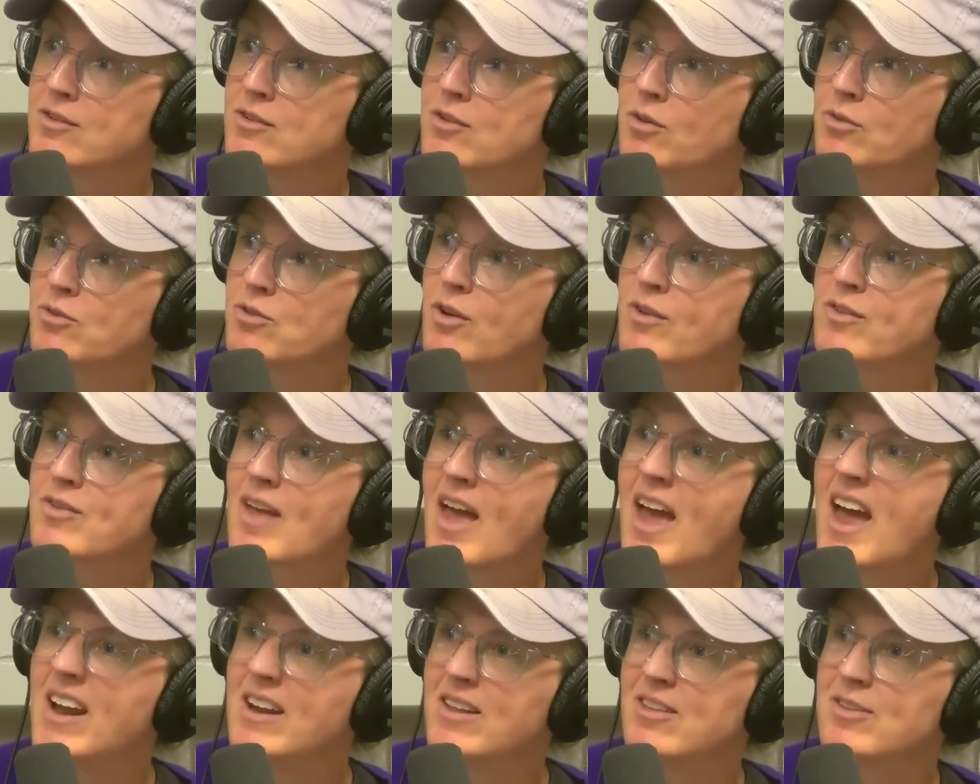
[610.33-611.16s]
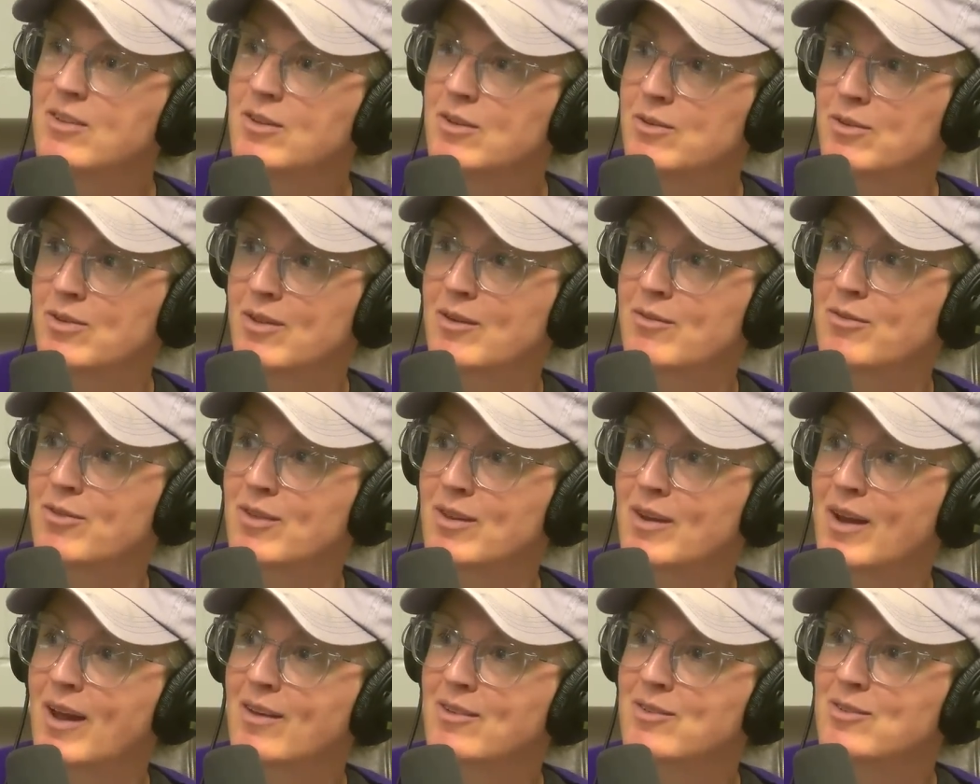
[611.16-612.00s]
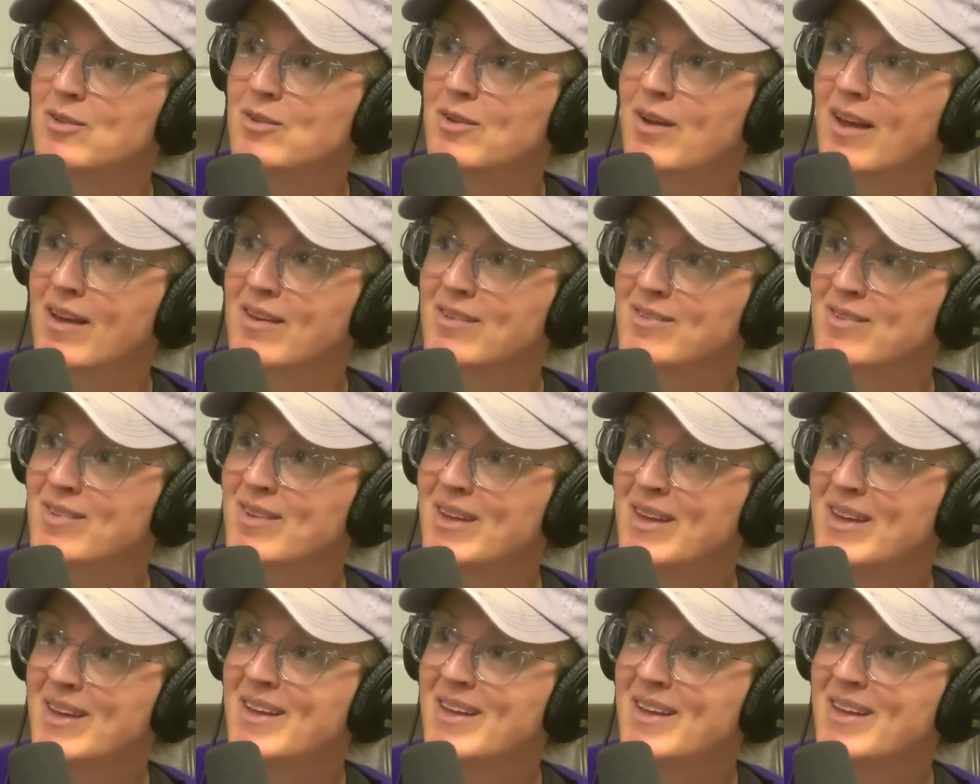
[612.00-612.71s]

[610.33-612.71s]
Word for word: Don't trust anything you think for the next two days.